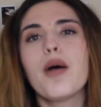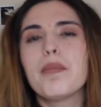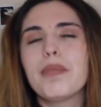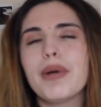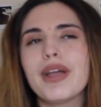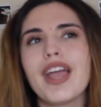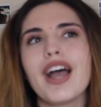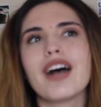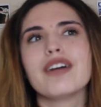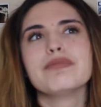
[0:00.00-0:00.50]

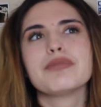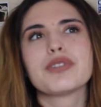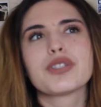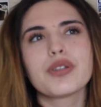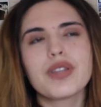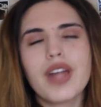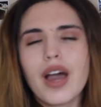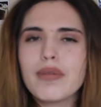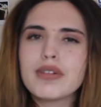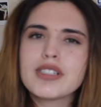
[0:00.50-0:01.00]
But yeah,
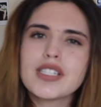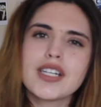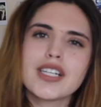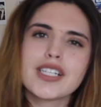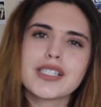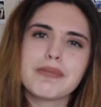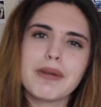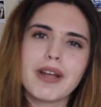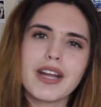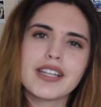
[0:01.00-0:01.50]
so that was an
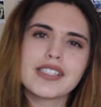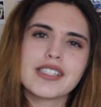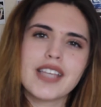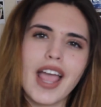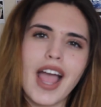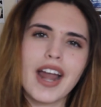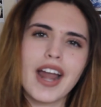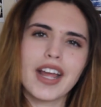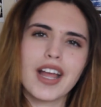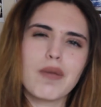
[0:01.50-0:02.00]
experience I
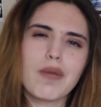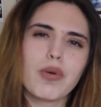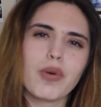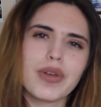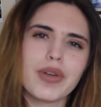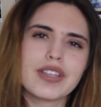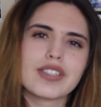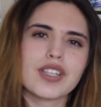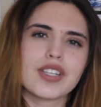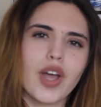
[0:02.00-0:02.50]
had a couple
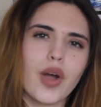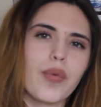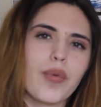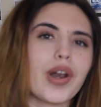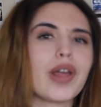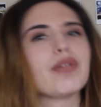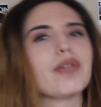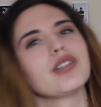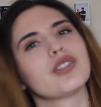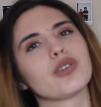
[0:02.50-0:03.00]
weeks ago
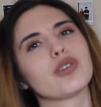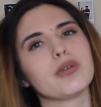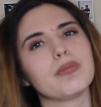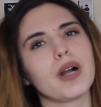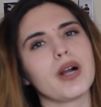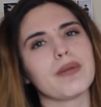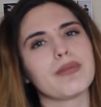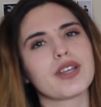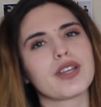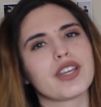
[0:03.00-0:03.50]
when I went to a
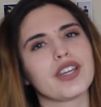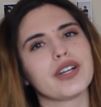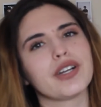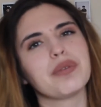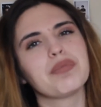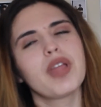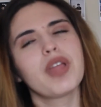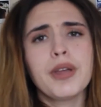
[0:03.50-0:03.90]
barbecue.